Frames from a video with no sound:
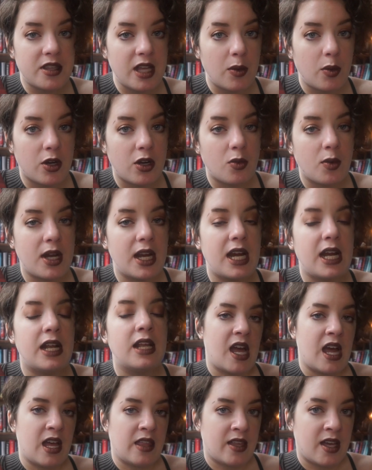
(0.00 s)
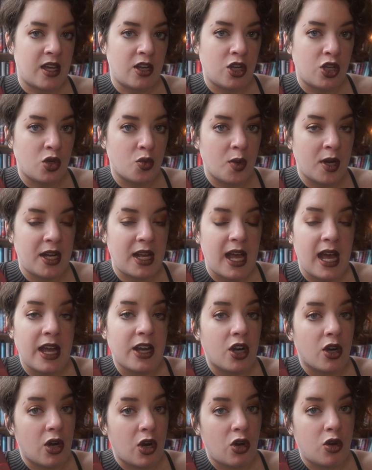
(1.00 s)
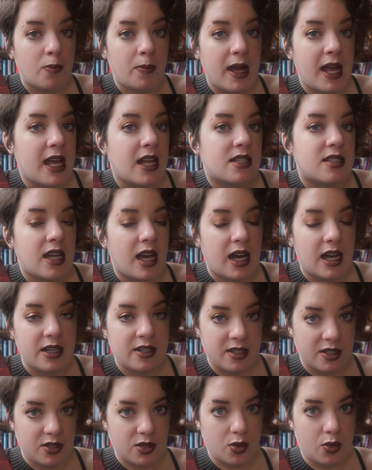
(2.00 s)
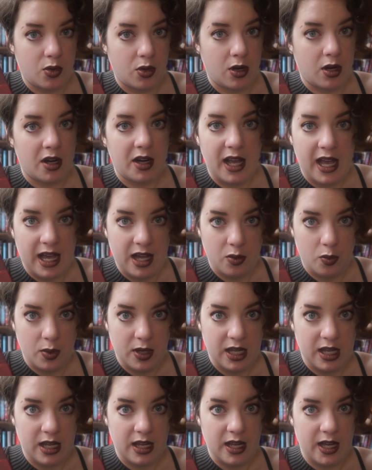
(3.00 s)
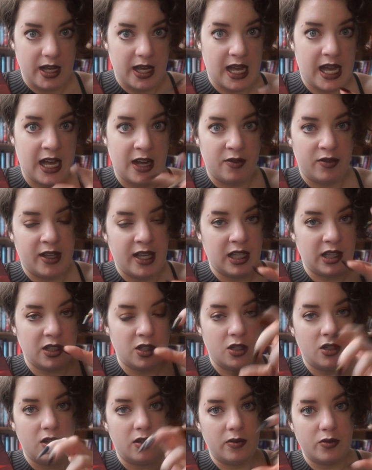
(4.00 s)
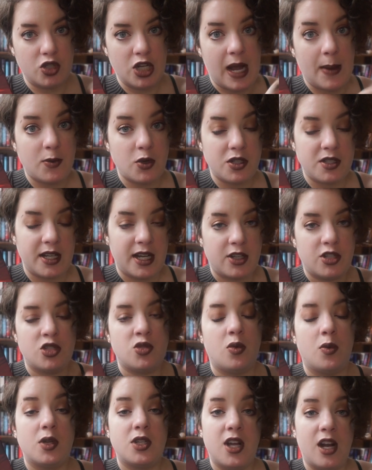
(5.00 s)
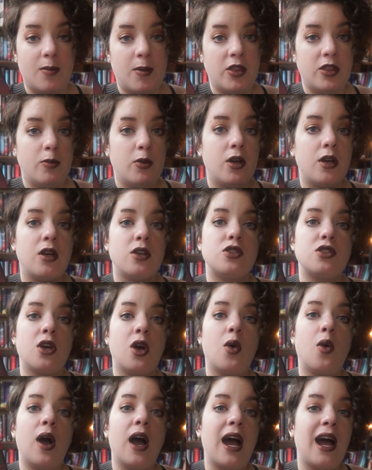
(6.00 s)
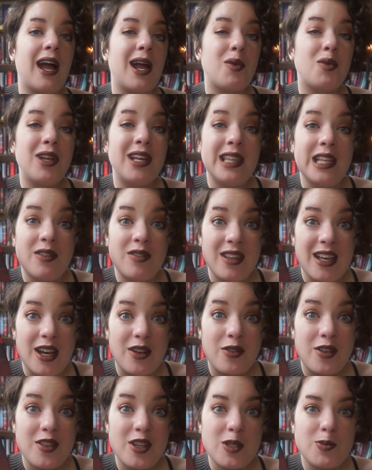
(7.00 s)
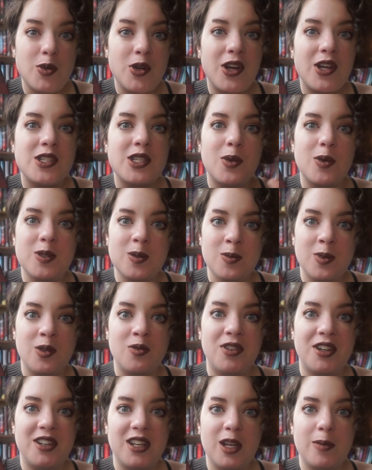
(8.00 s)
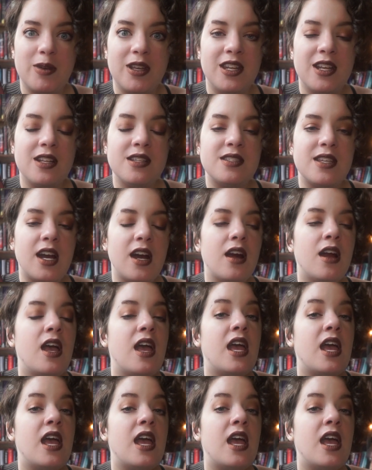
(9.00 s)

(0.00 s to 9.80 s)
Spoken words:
they want to read, and then you read it at your own pace on Discord, and we have like little chapter sections where we talk about the book. So I really loved that for this book because there were some conflicting opinions there.